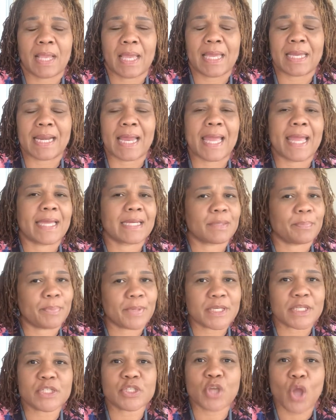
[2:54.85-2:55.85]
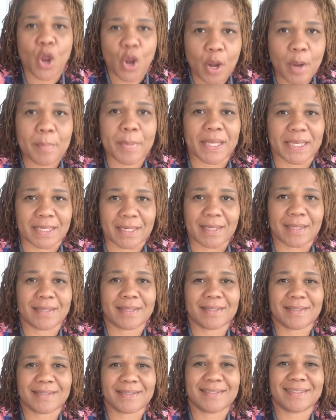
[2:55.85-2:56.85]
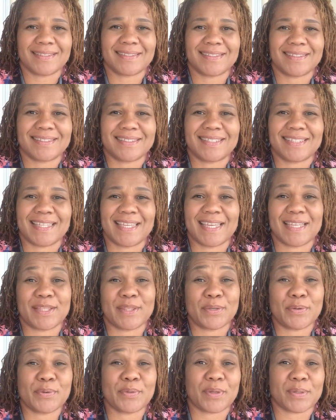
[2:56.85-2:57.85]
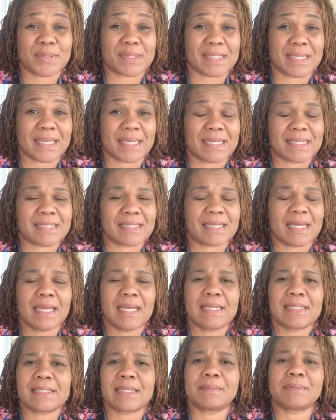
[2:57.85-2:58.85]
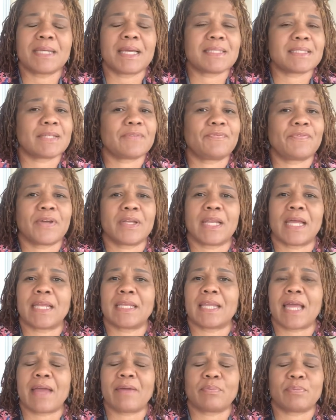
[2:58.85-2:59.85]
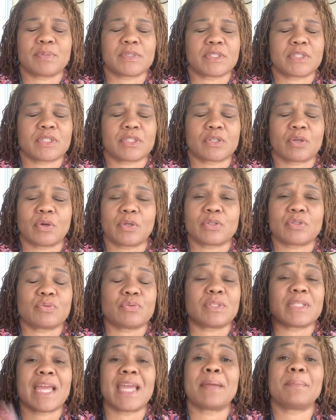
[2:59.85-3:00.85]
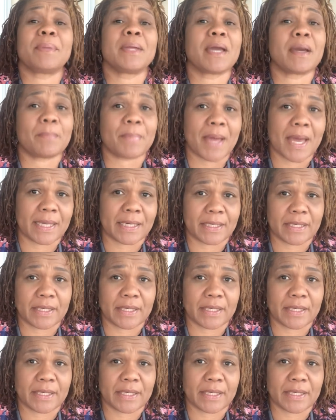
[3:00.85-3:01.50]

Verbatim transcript: And I had to be determined to get through those things. Sometimes it felt like life was just going to take me up out